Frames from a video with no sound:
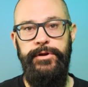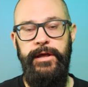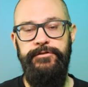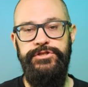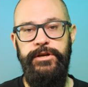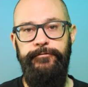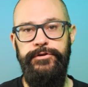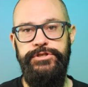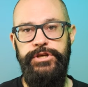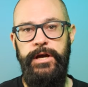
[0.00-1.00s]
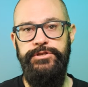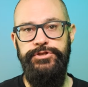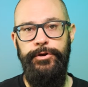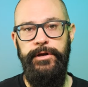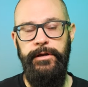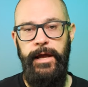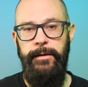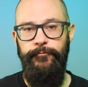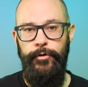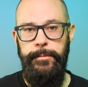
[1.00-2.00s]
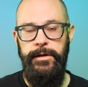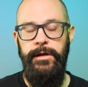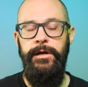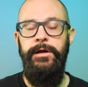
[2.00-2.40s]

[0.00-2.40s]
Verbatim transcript: David Jeffries, Chad Shirk, and Cam Freeman